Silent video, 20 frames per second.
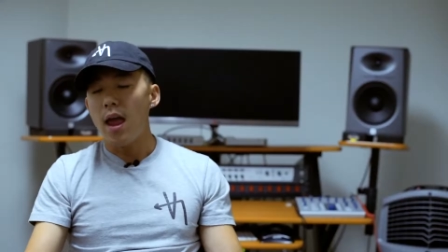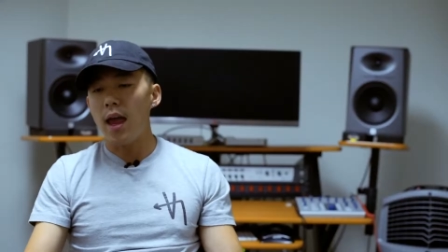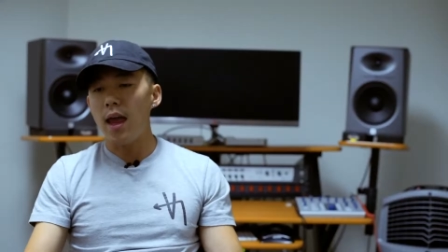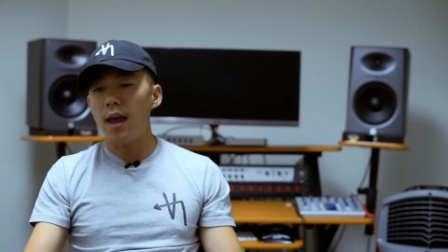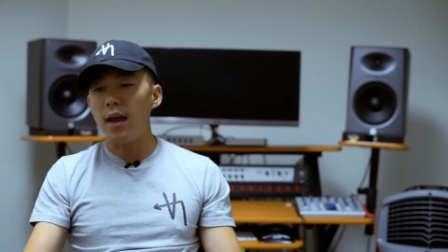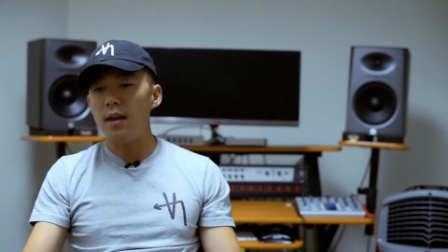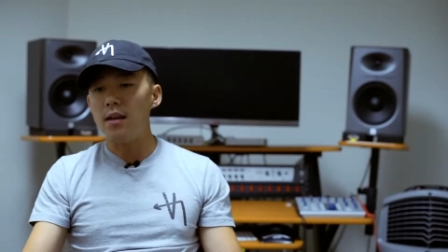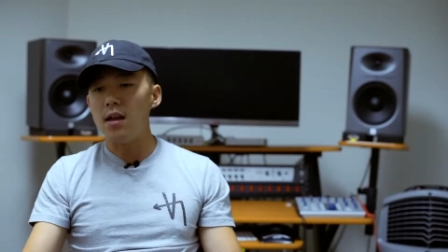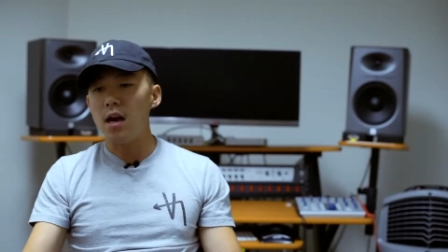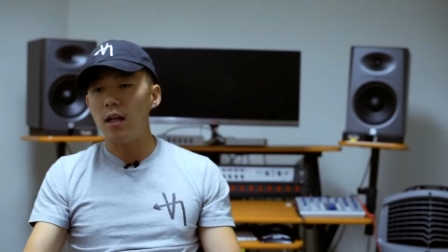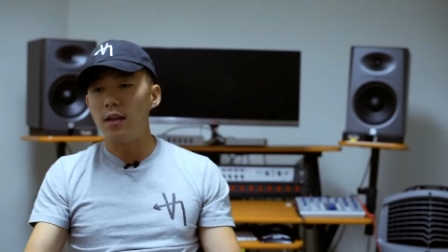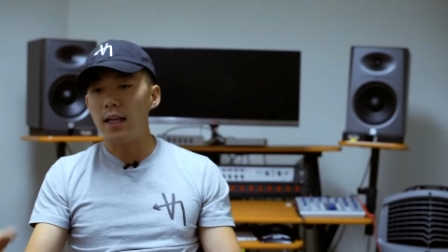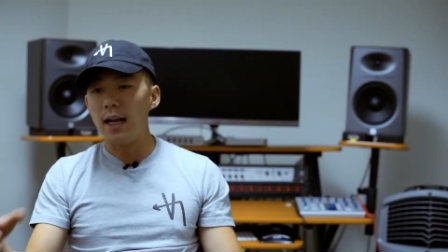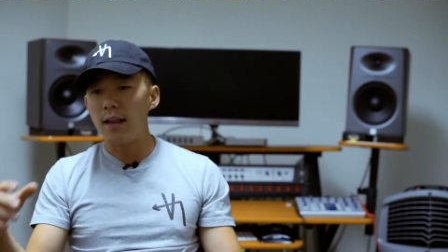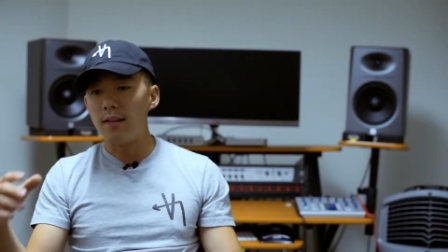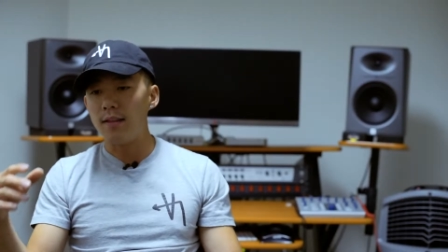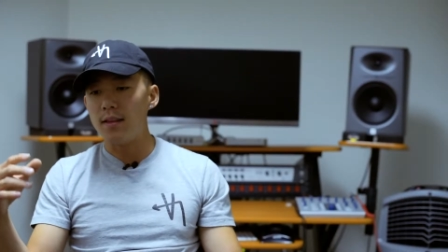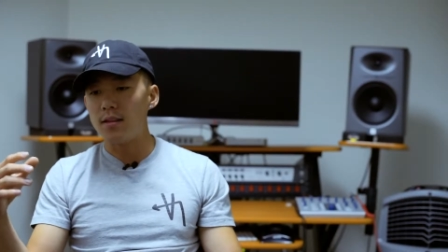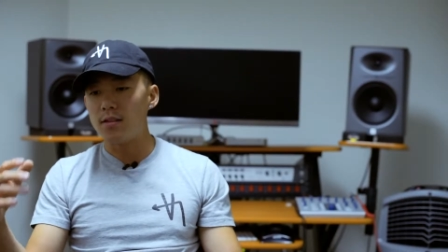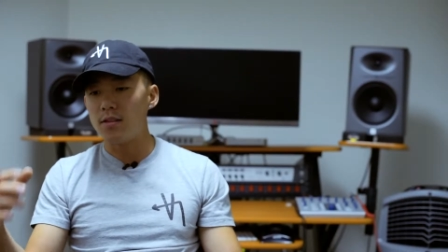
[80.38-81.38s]
and a
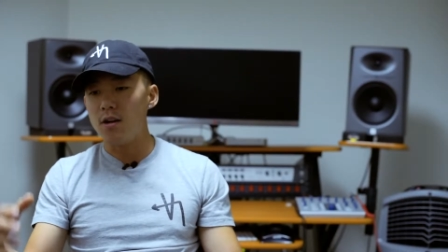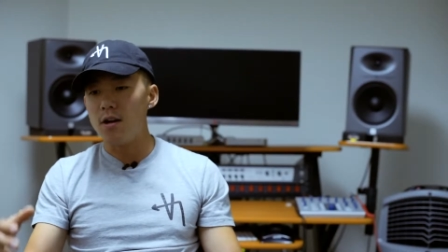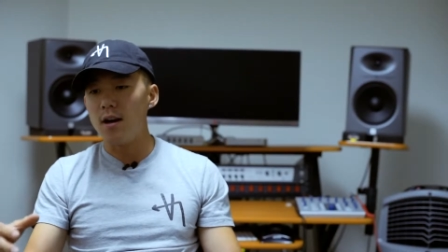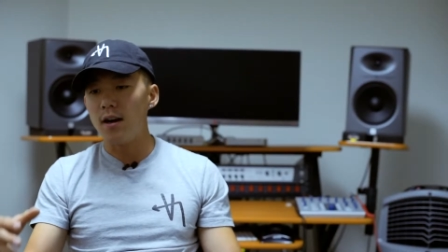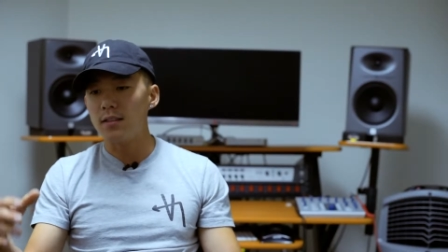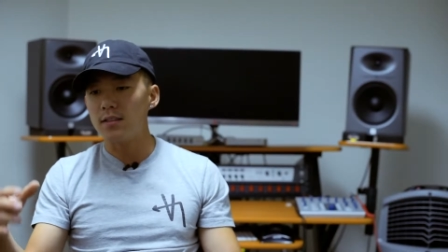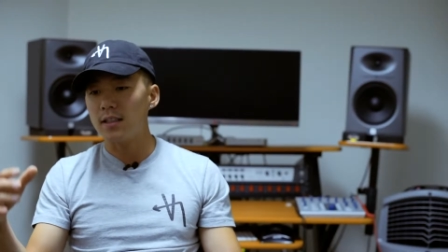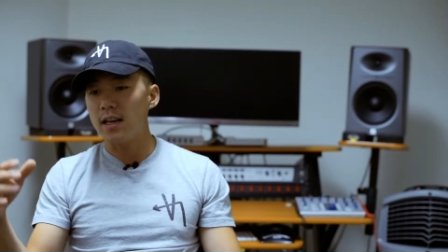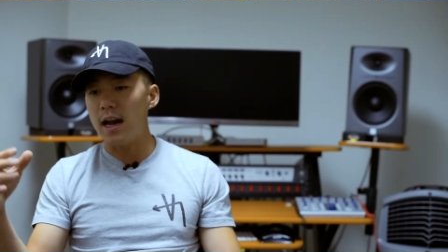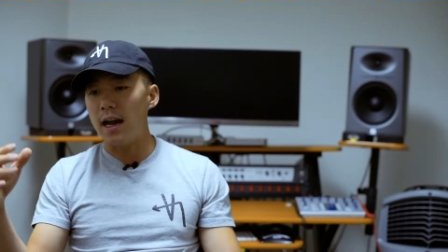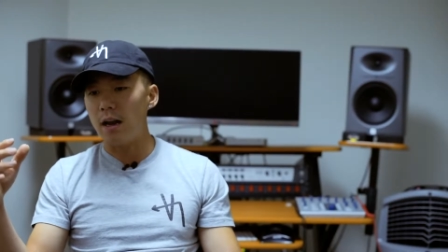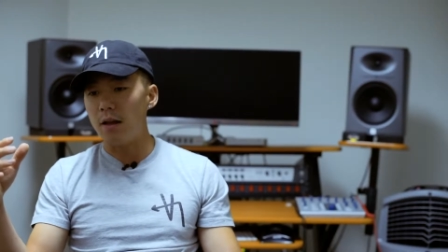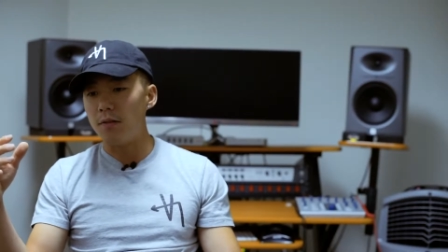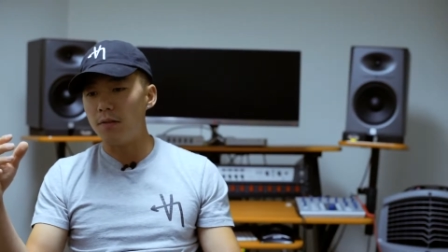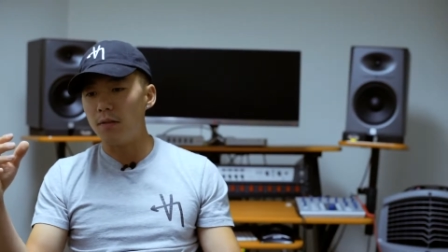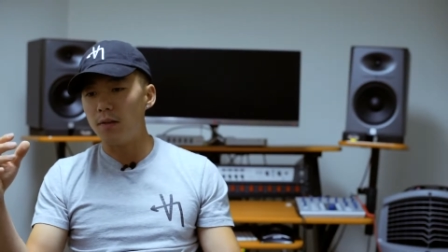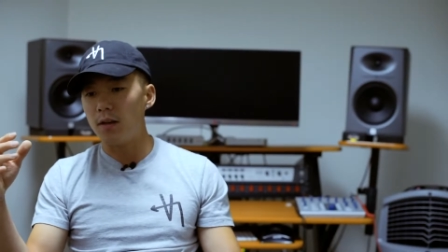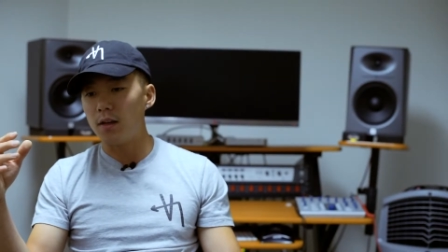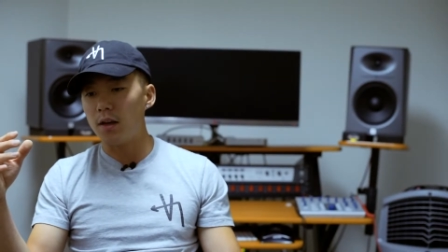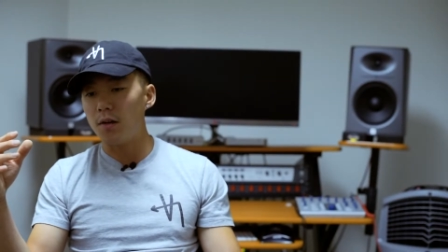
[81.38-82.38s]
lot of the songs kind
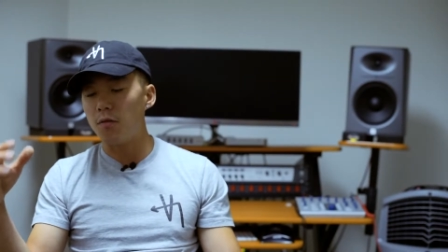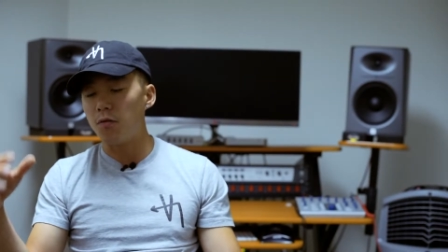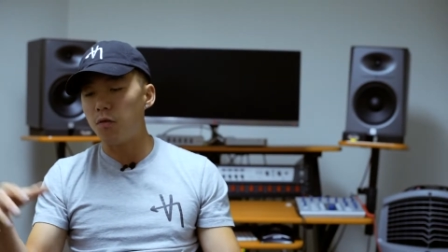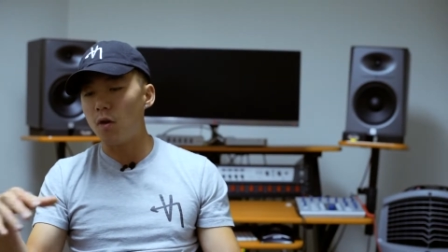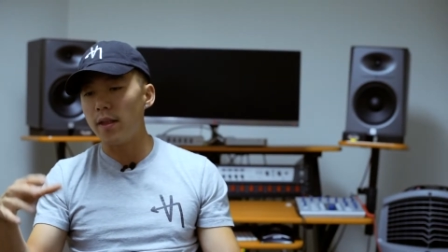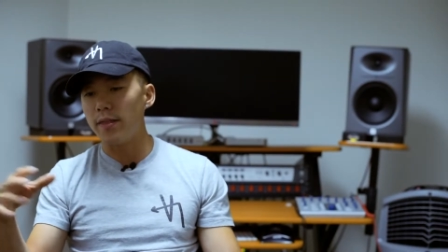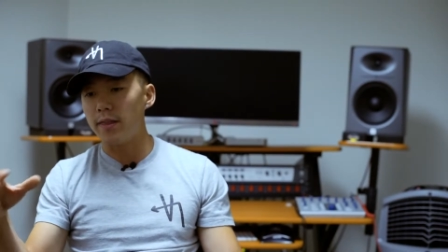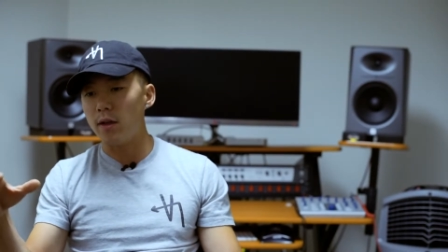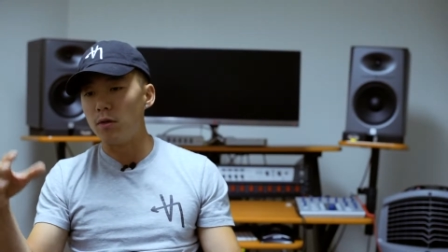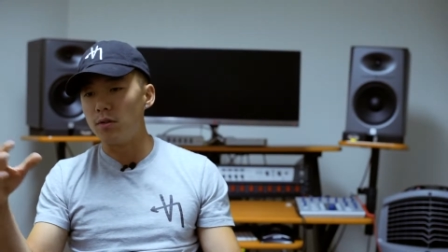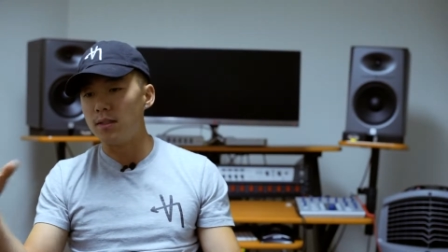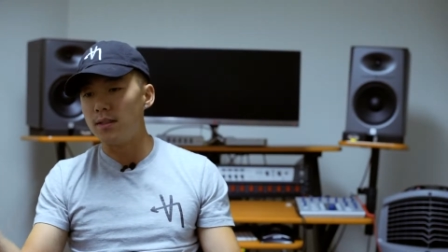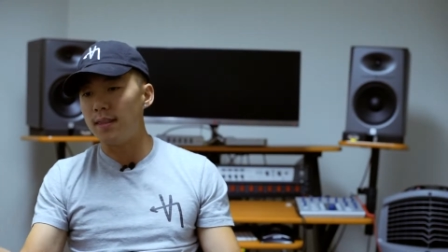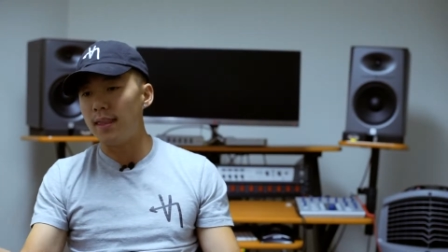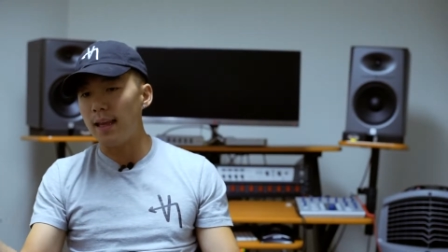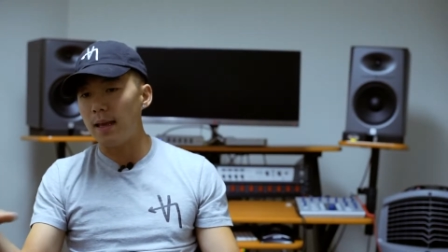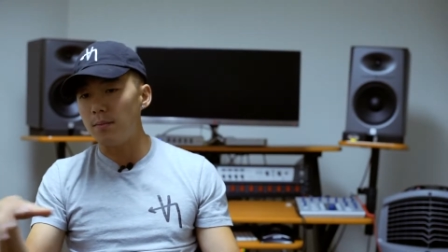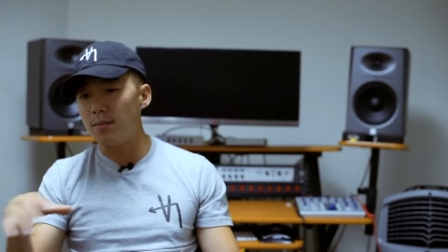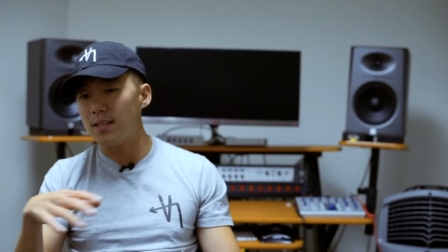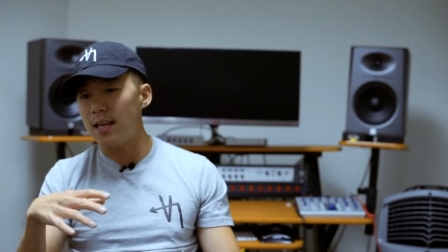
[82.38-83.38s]
of confront those
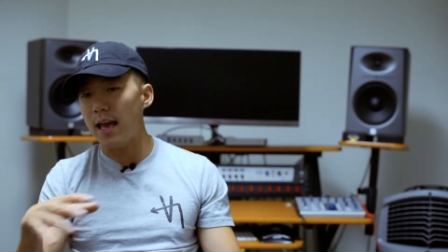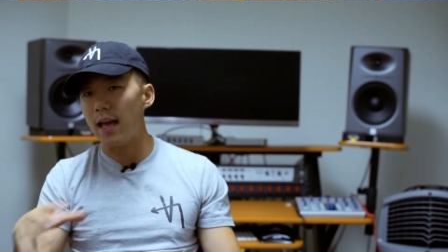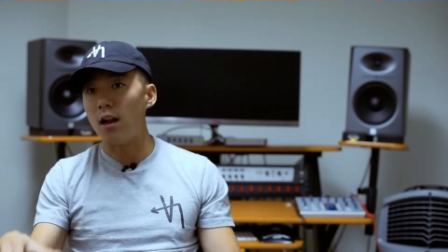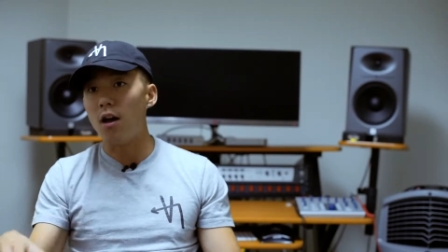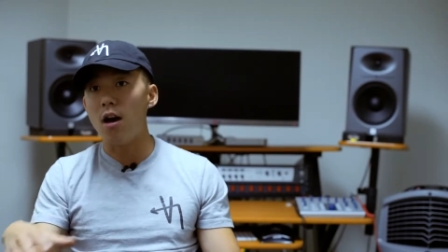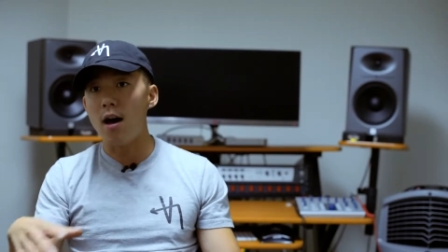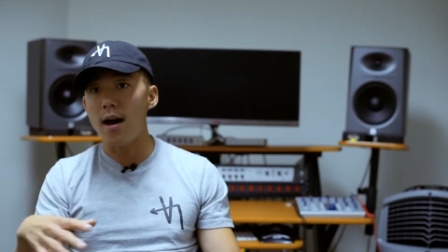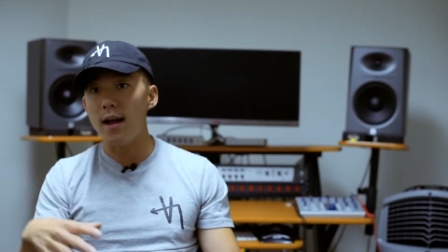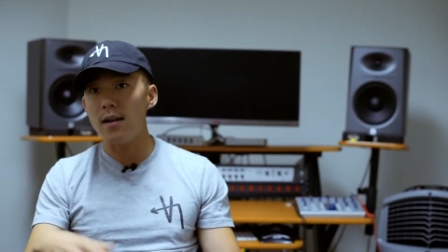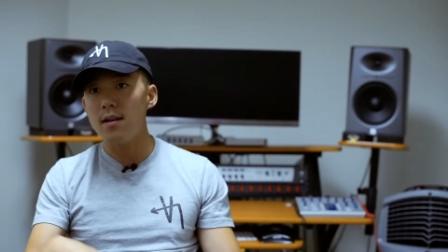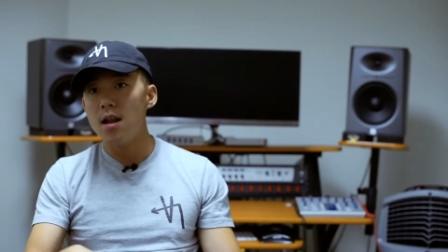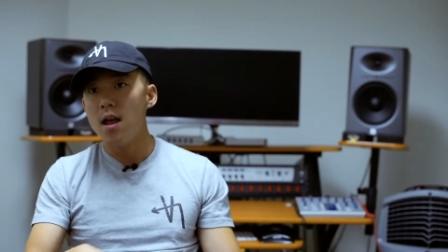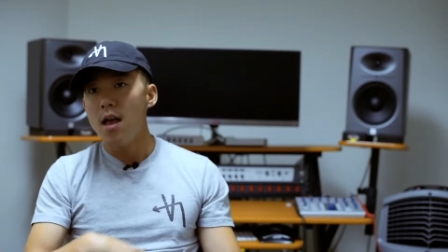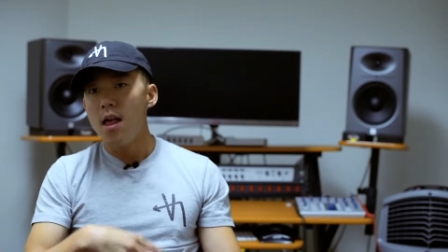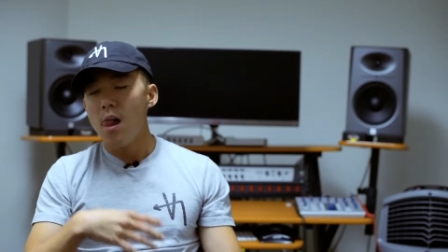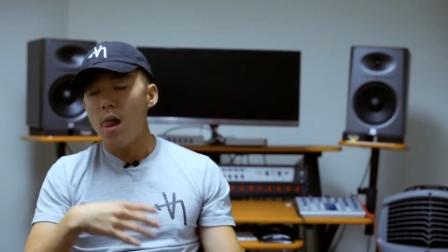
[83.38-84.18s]
themes head on.